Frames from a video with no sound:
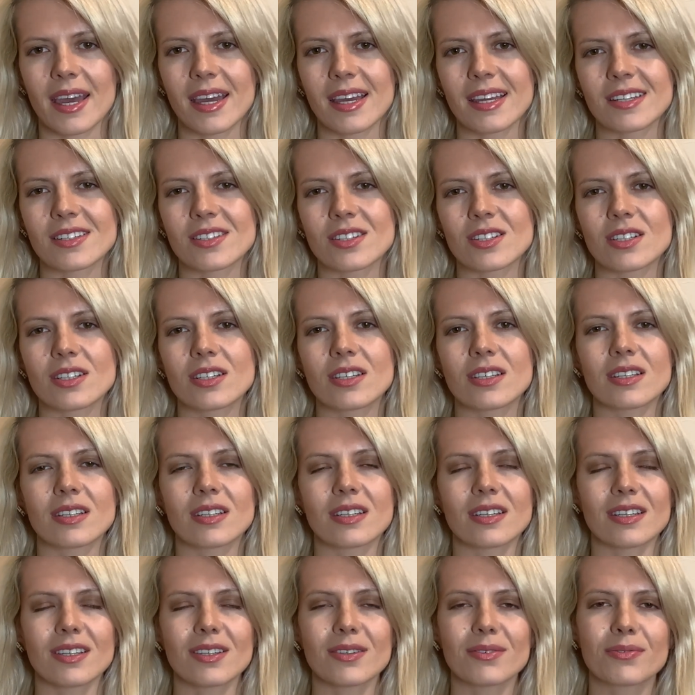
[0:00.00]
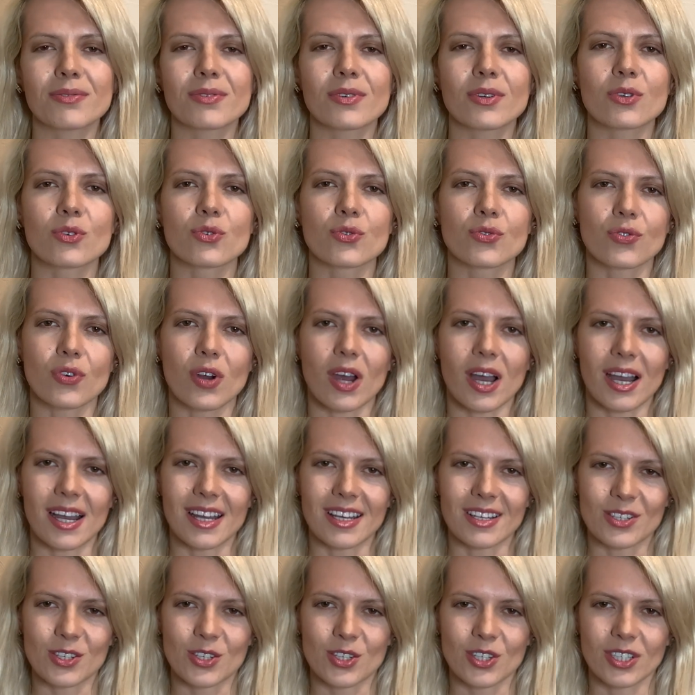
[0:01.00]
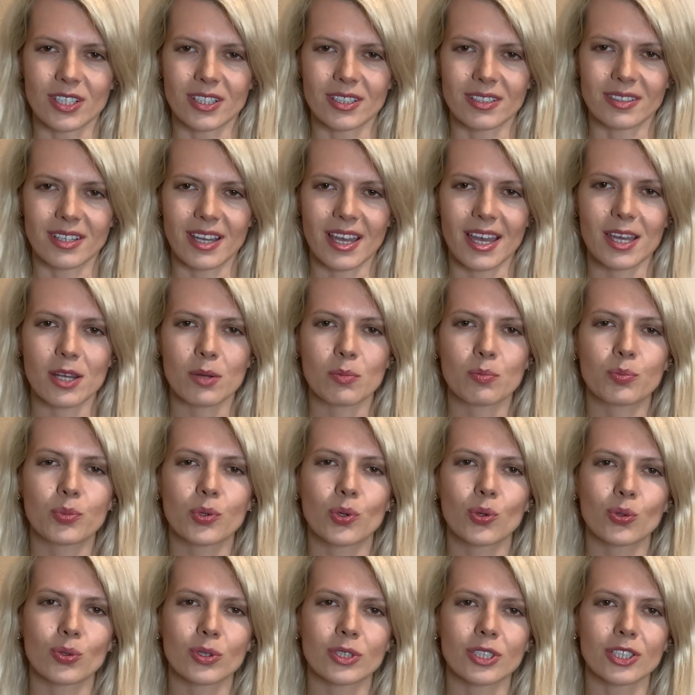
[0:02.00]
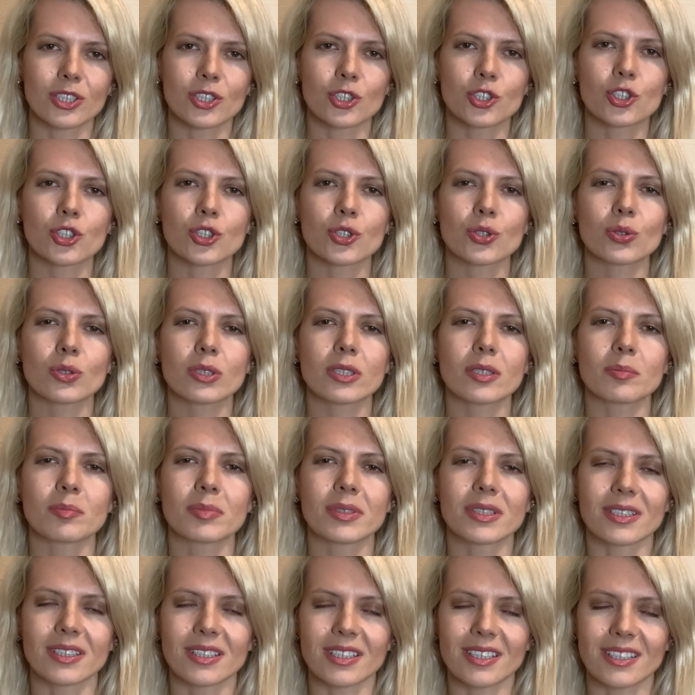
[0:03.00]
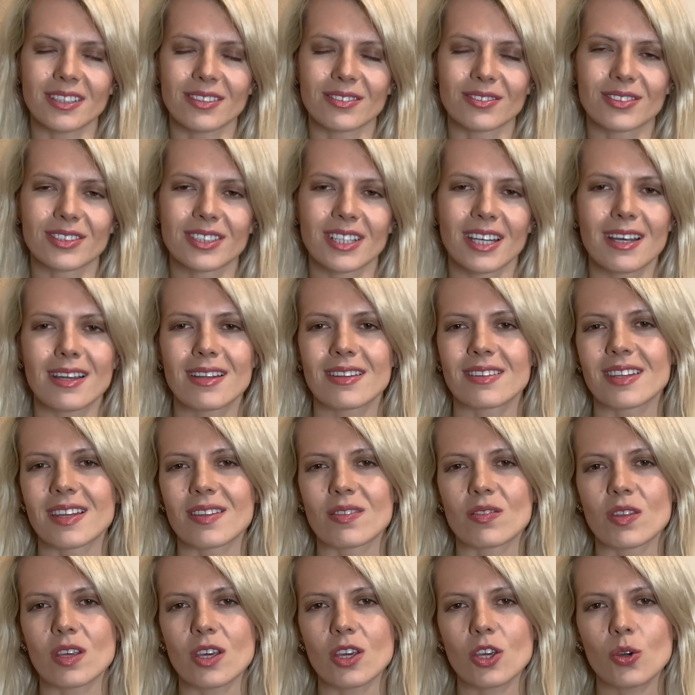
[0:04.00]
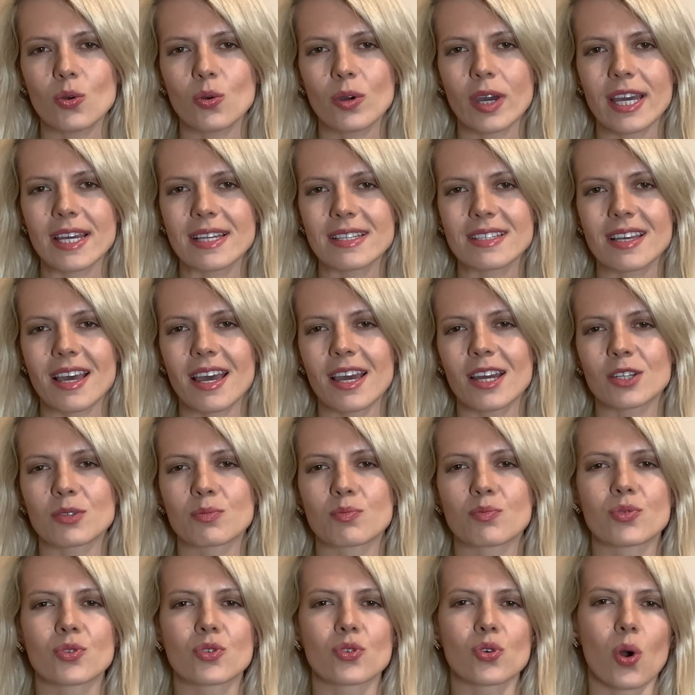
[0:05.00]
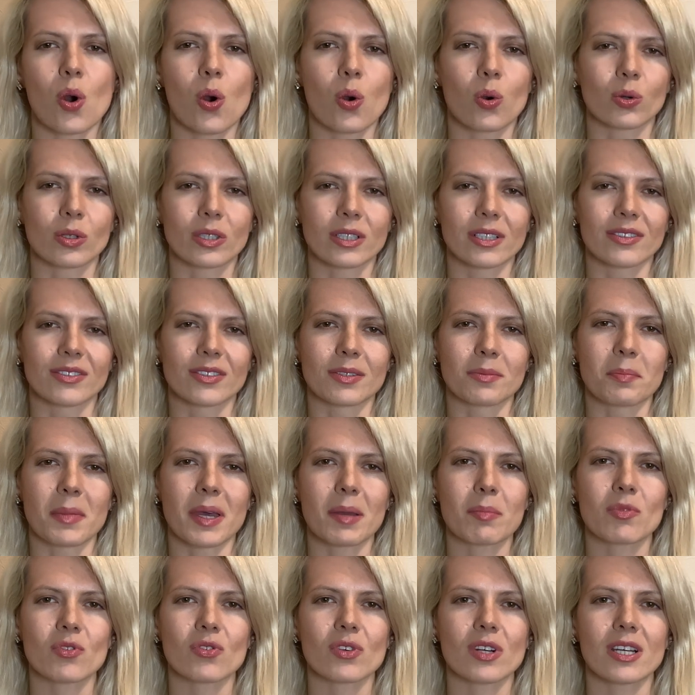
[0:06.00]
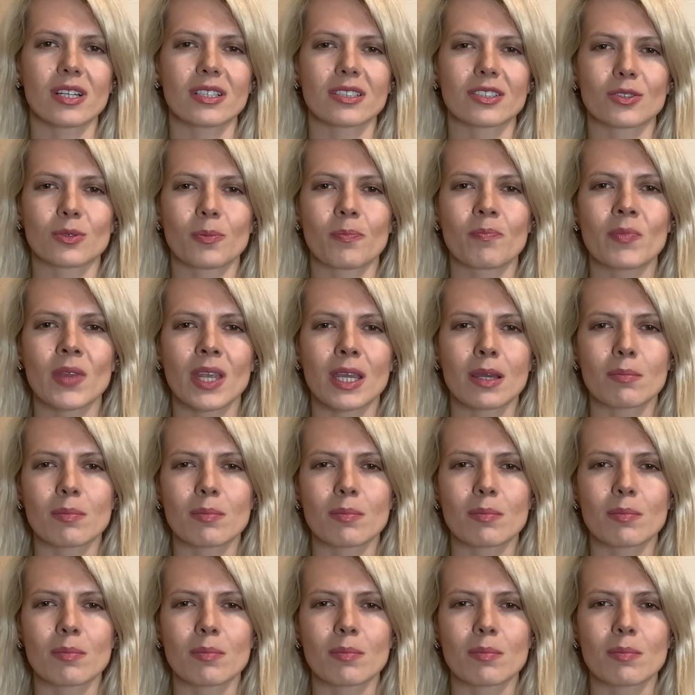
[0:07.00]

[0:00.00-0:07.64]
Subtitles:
And if Russia and Putin truly believed that the US had broken the memorandum